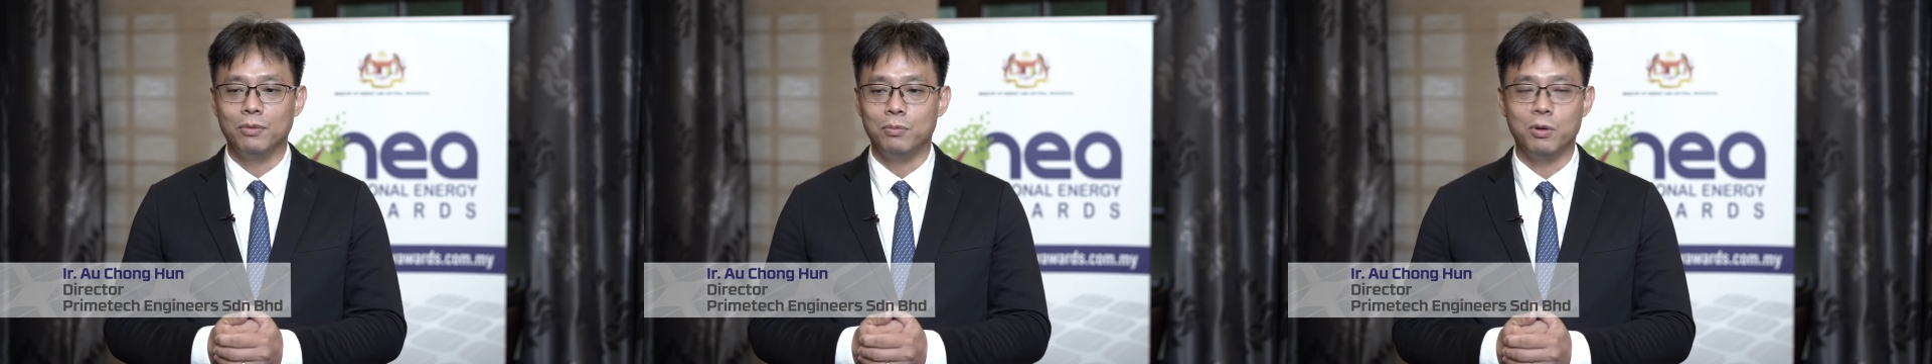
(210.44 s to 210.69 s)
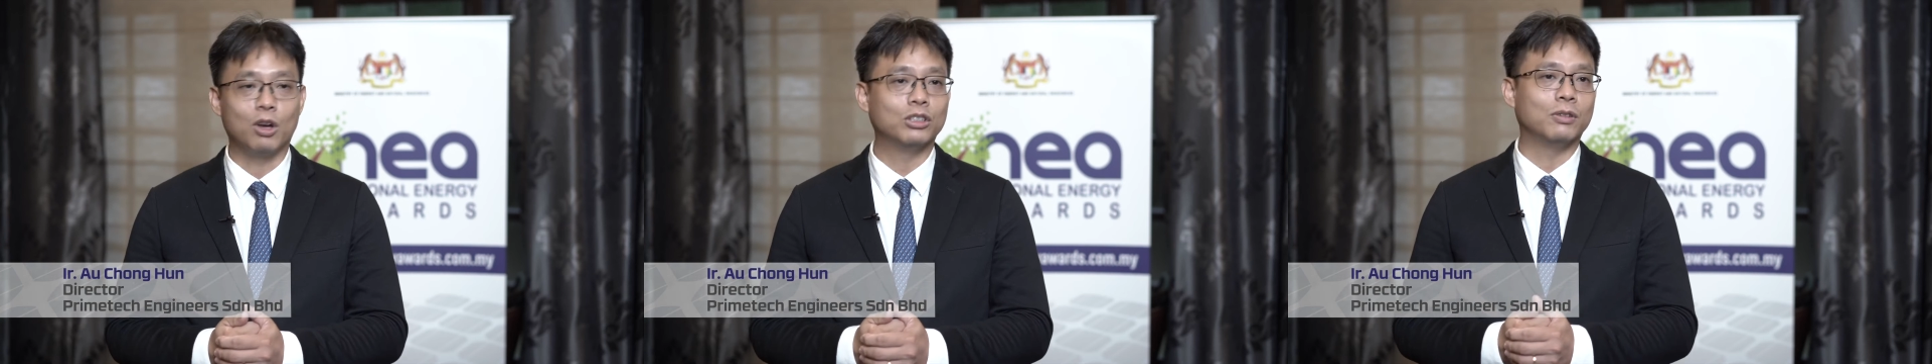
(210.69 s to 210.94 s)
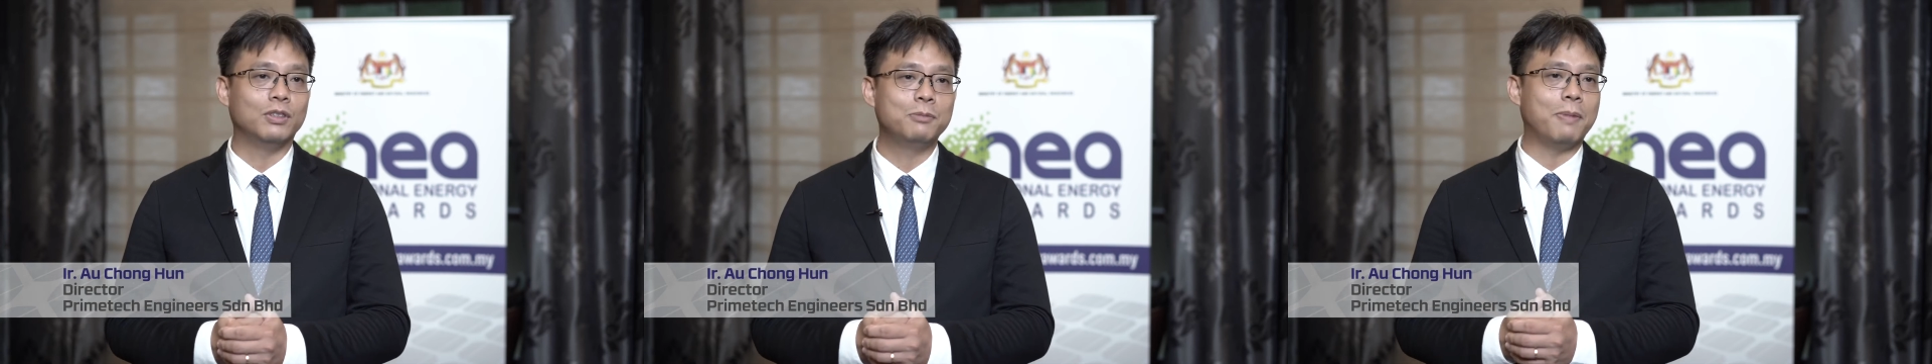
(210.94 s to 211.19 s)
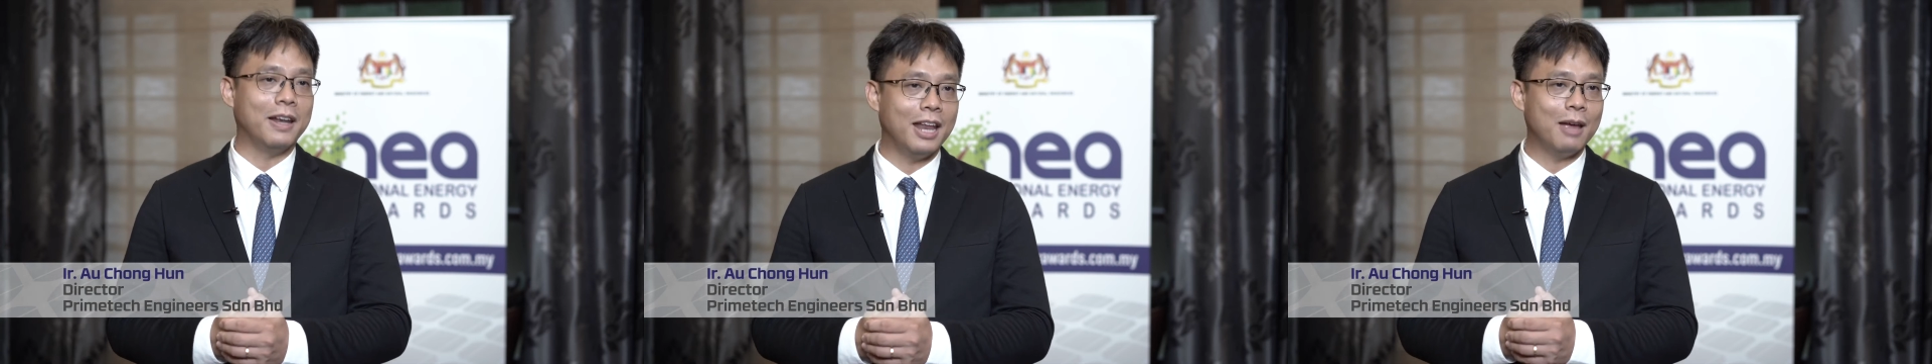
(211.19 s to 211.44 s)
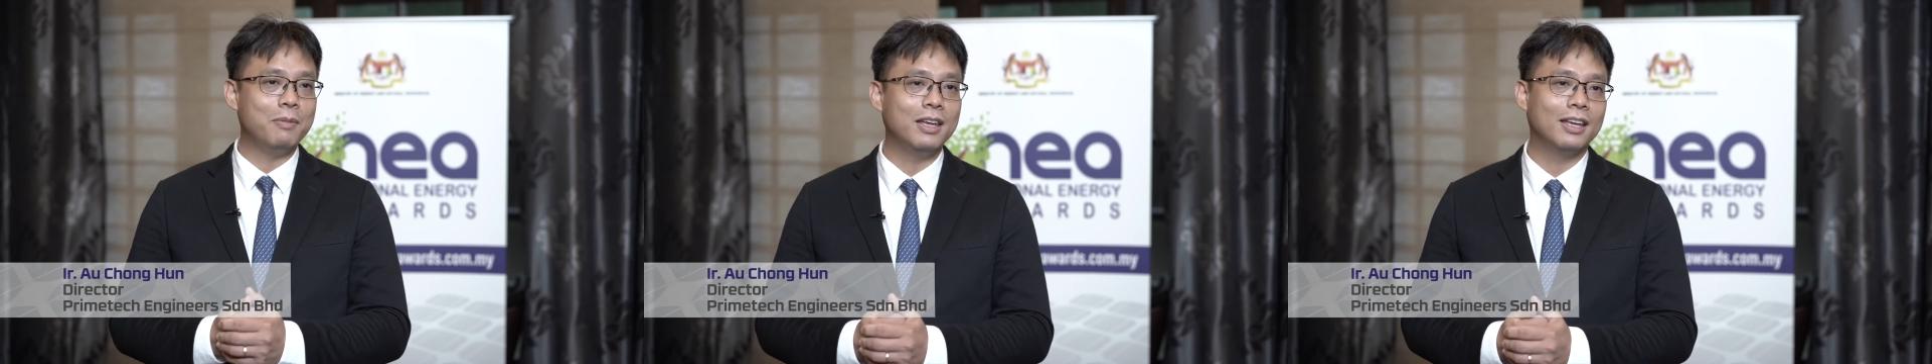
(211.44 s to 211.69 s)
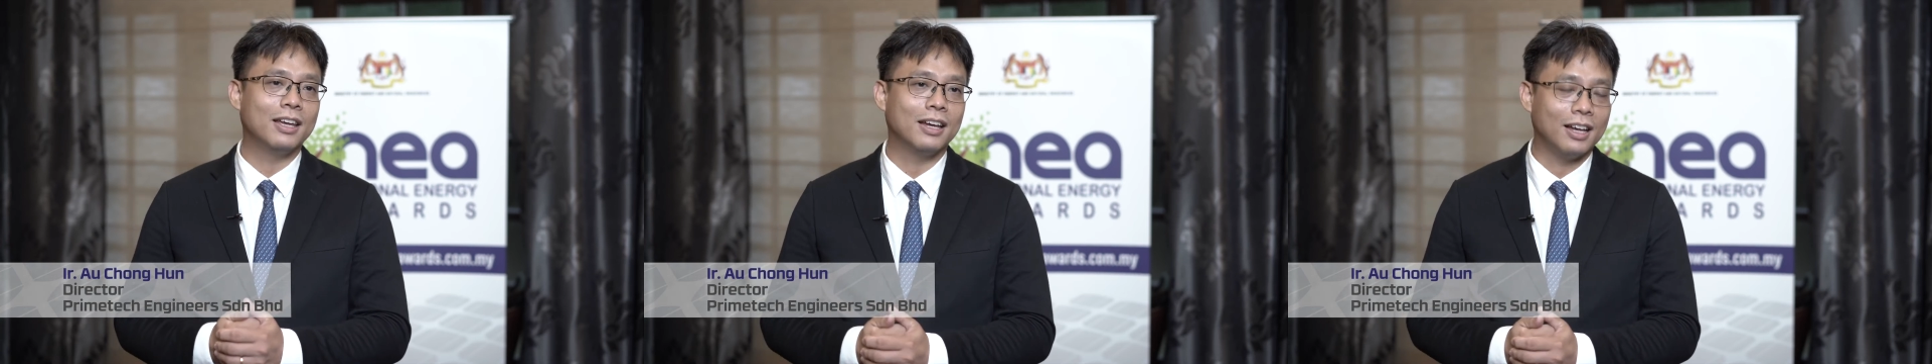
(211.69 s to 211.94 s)
because of this pandemic.
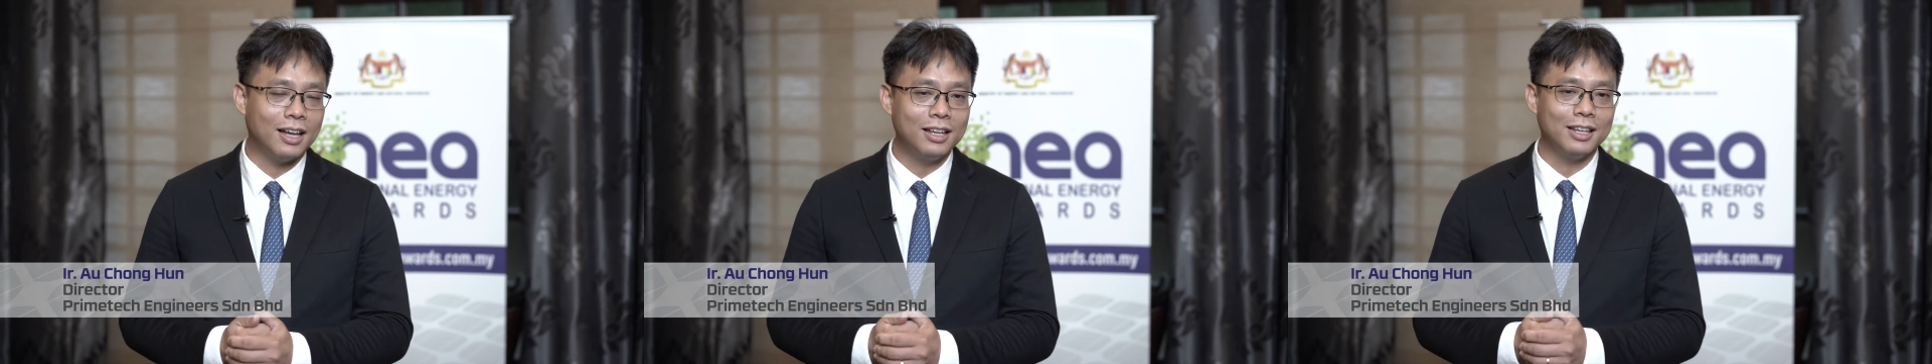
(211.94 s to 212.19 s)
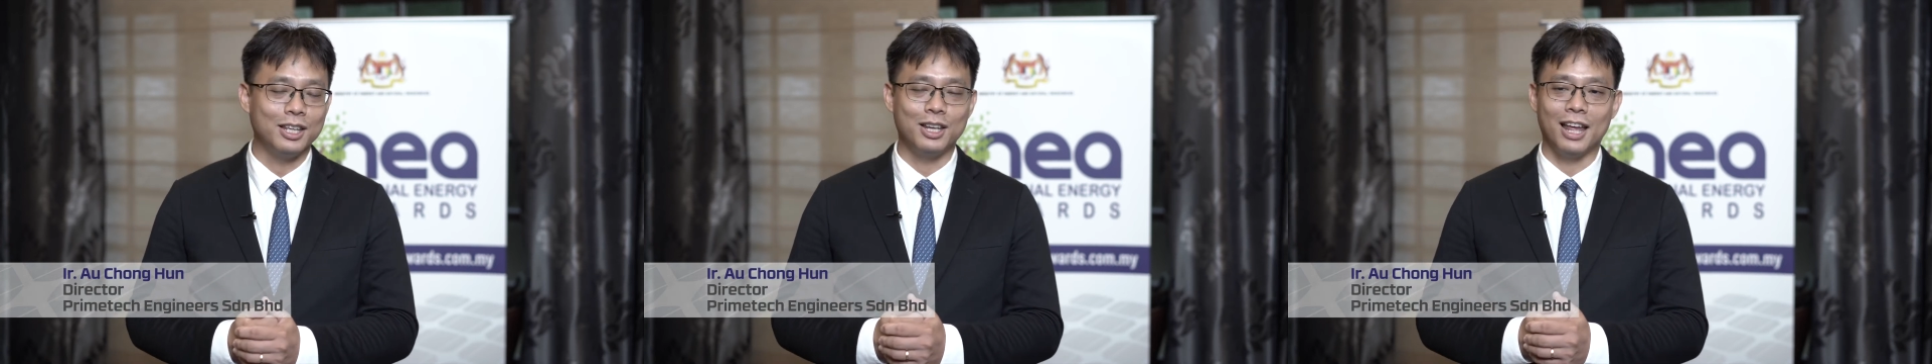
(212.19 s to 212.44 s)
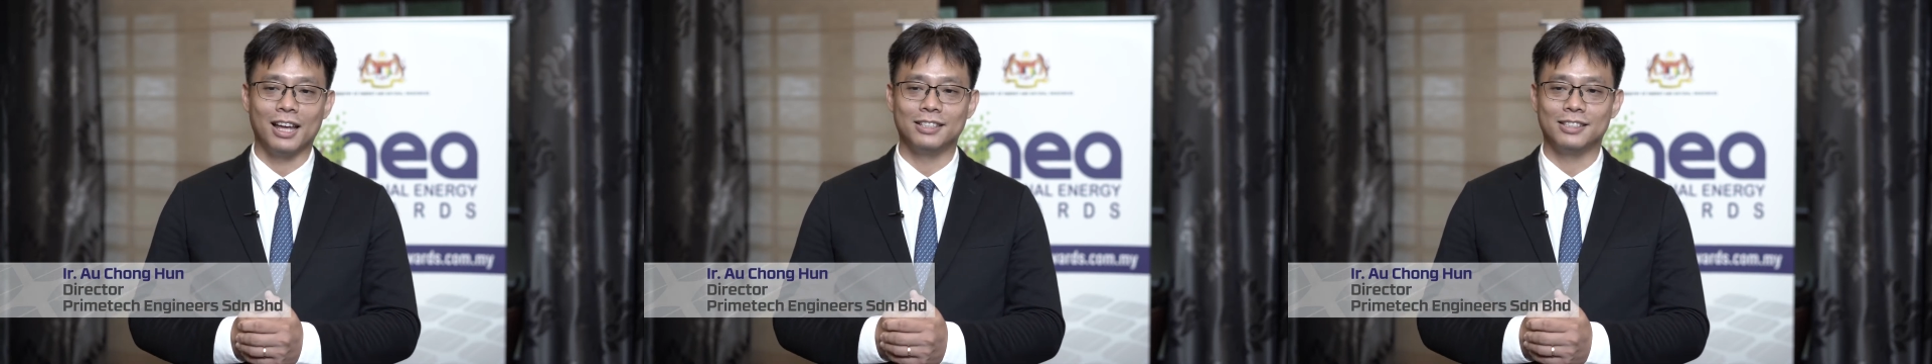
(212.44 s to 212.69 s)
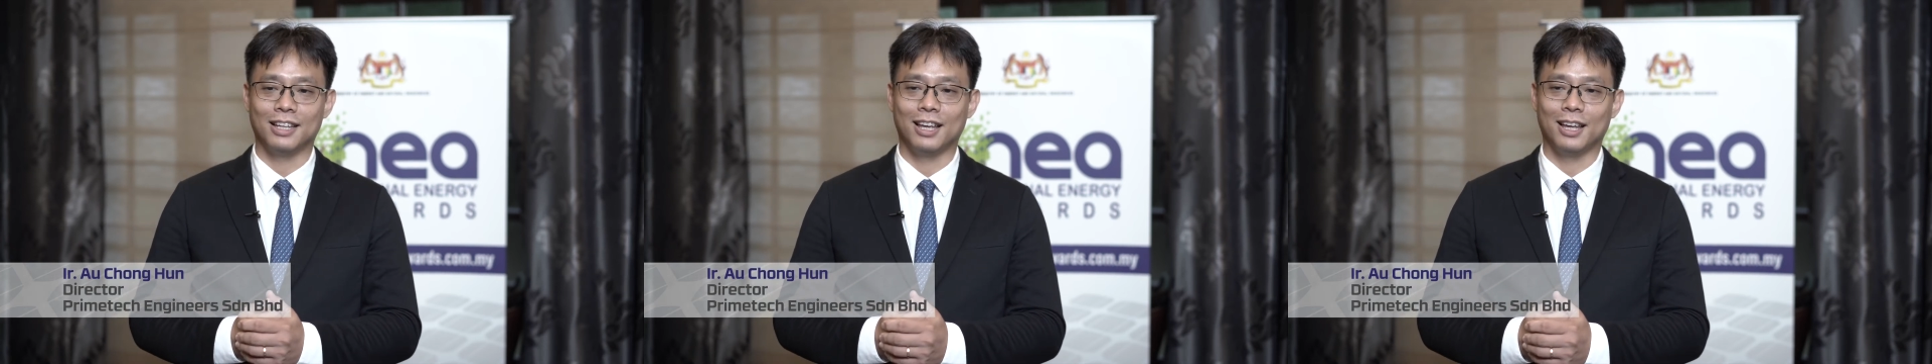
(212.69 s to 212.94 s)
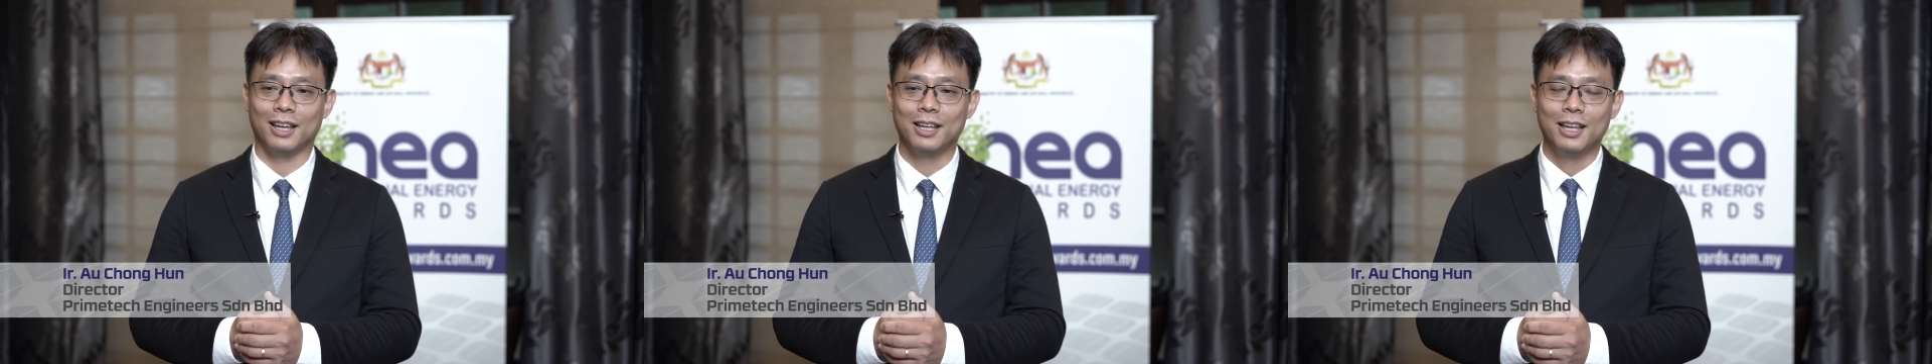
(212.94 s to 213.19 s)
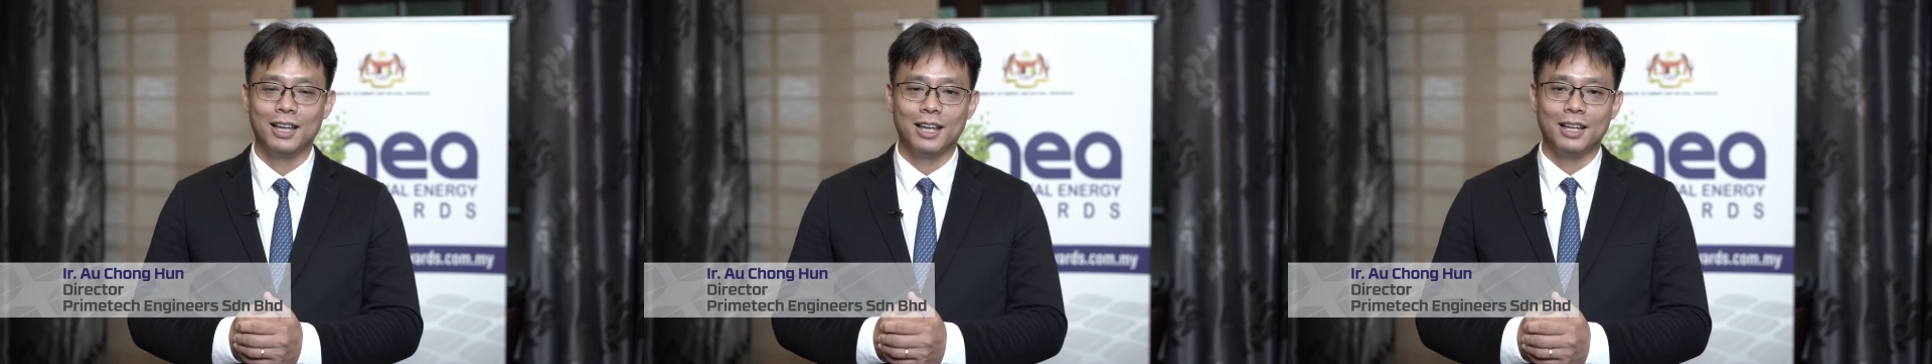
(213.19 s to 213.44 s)
It has
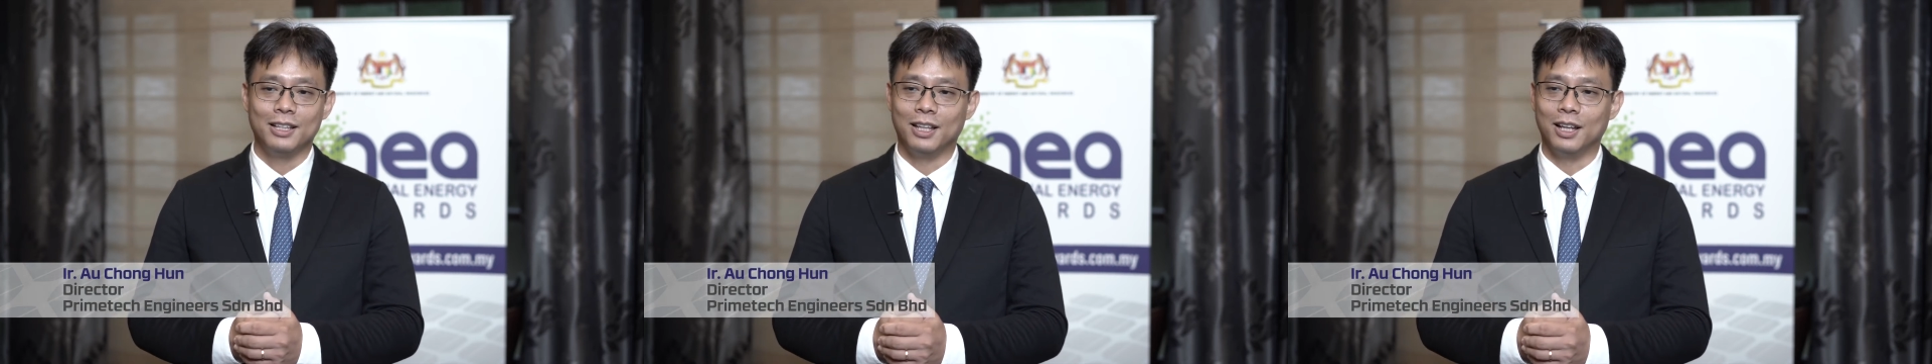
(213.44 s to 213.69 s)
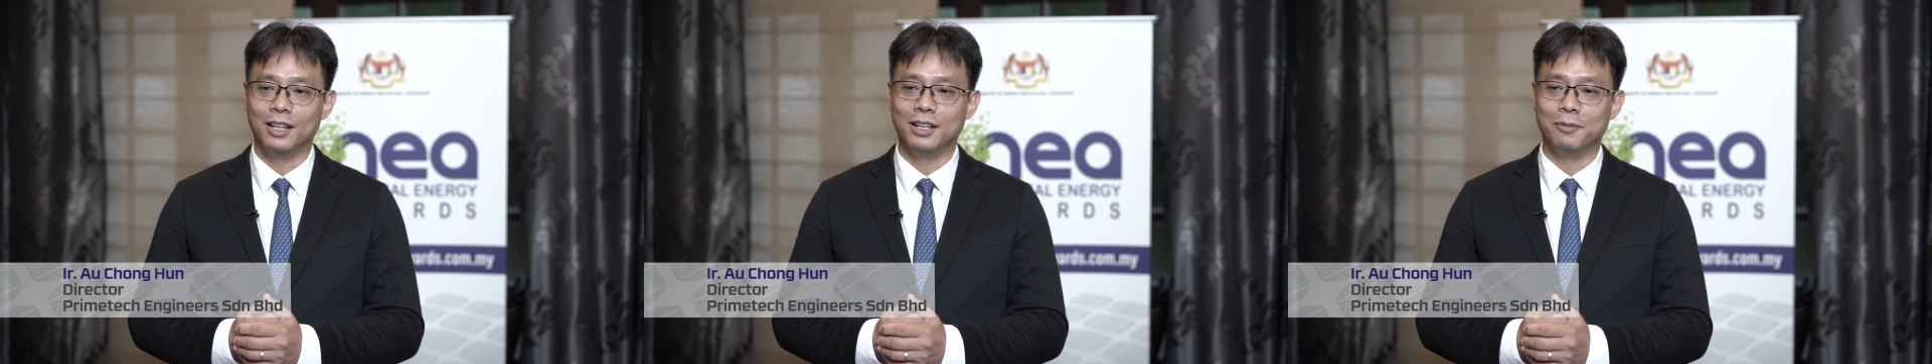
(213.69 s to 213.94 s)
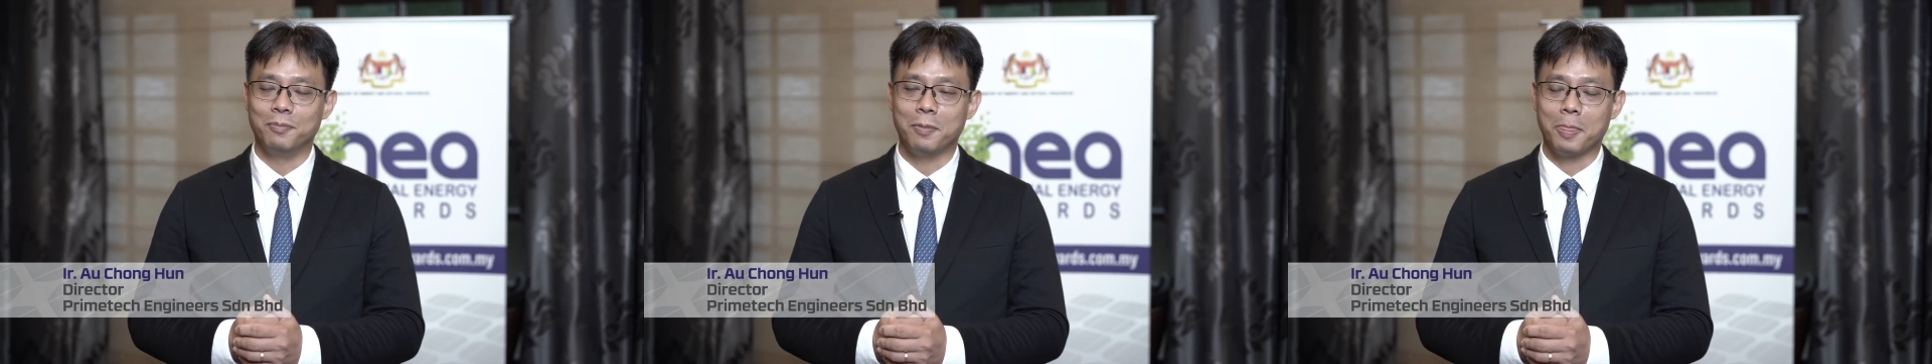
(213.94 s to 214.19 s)
the